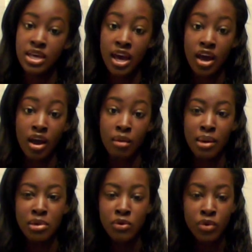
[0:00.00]
hair,
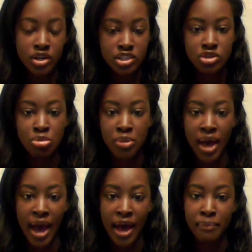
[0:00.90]
maybe 1 or 2
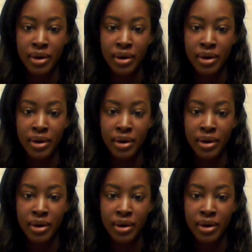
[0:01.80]
bad,